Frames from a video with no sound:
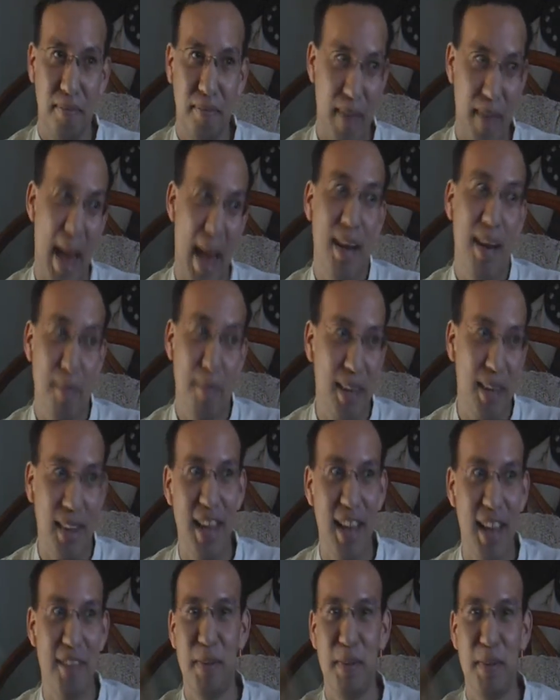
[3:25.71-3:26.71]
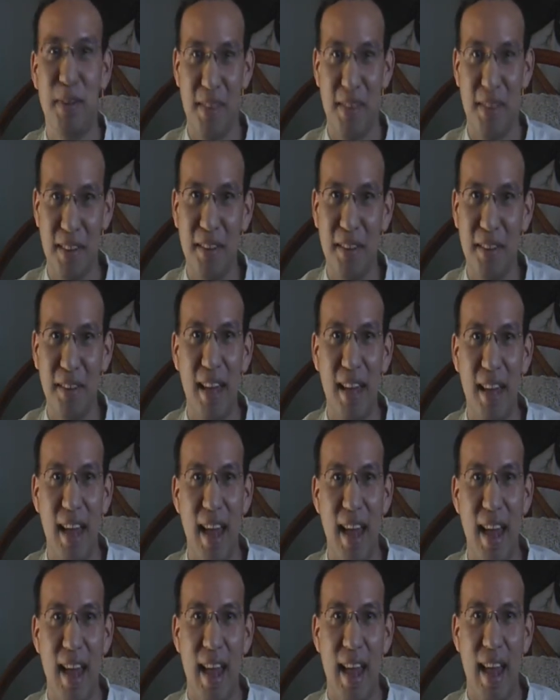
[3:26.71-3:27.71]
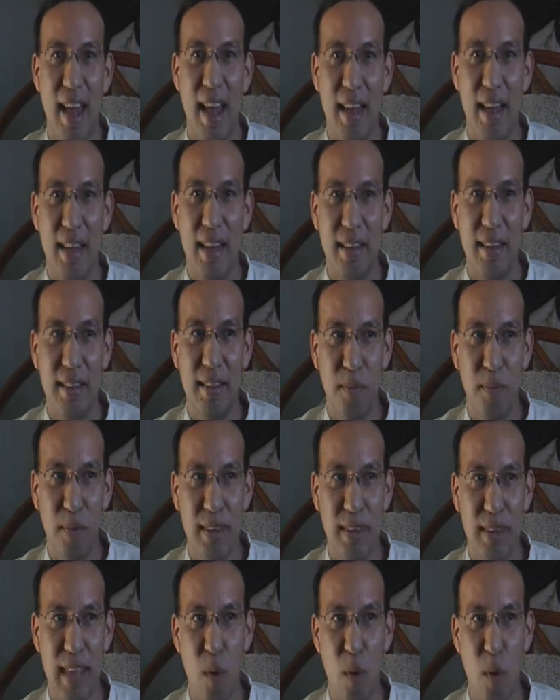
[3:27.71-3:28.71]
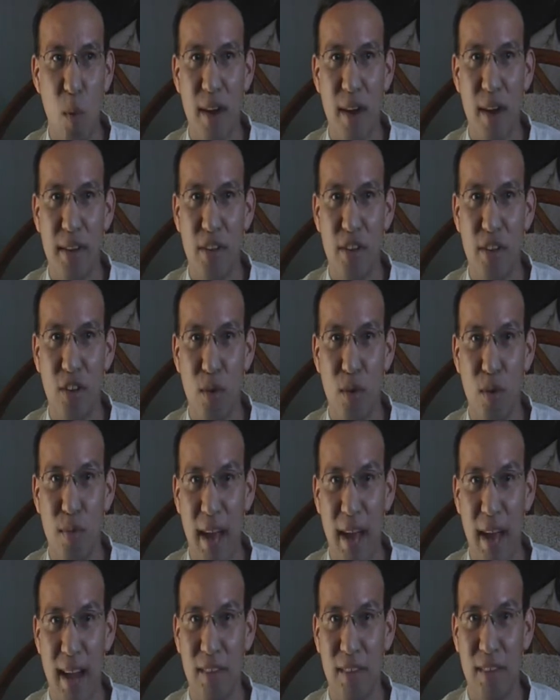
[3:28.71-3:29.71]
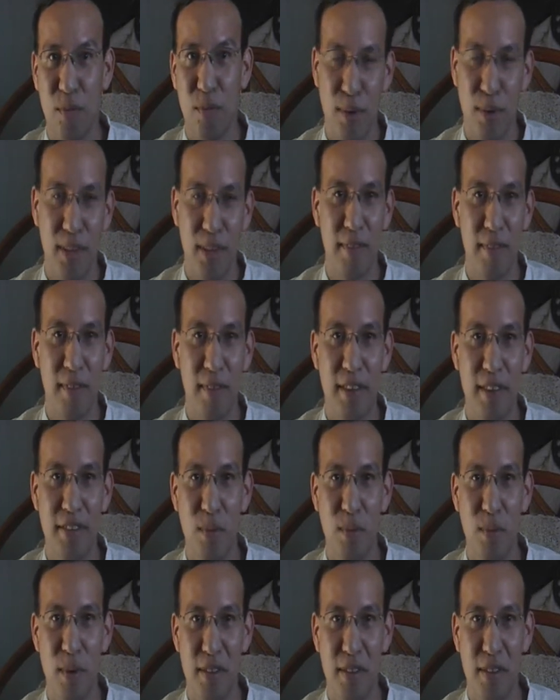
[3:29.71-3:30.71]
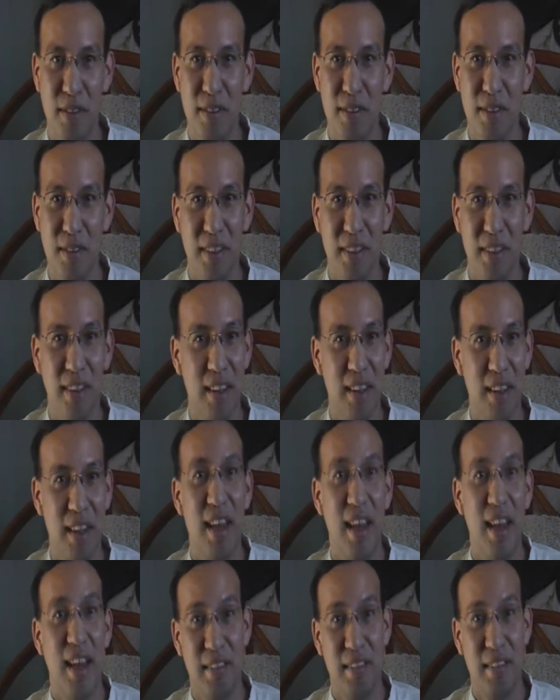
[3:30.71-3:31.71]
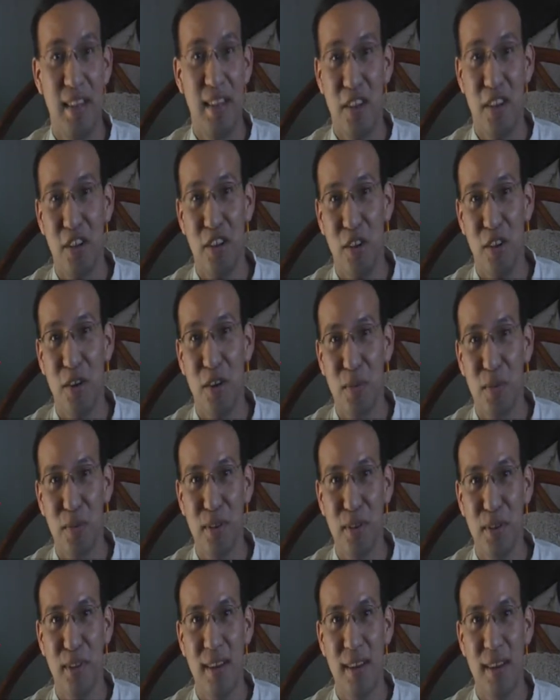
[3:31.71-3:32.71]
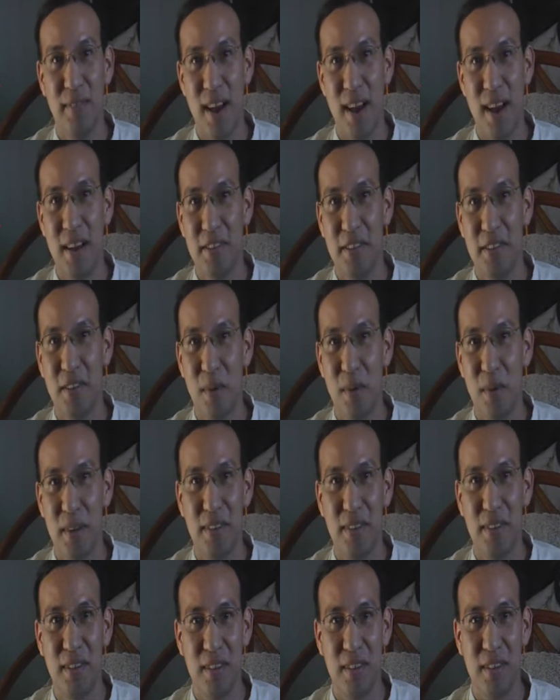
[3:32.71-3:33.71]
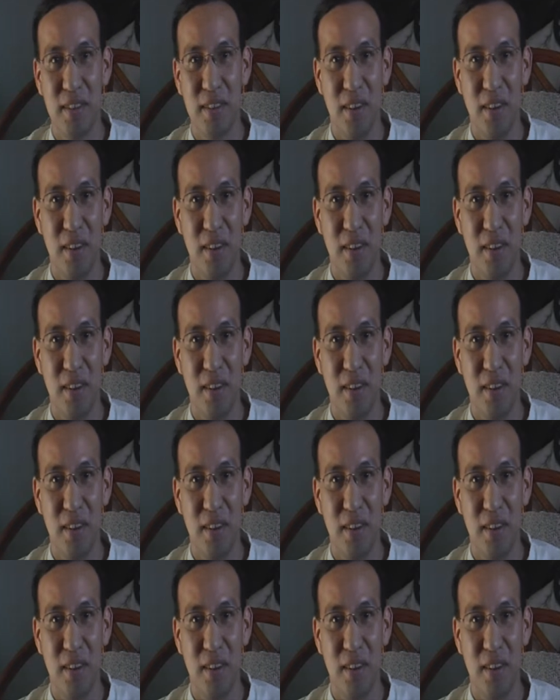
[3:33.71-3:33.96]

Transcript: Anime life, but still, when they wanted to show kind of real life consequences, they showed real life consequences.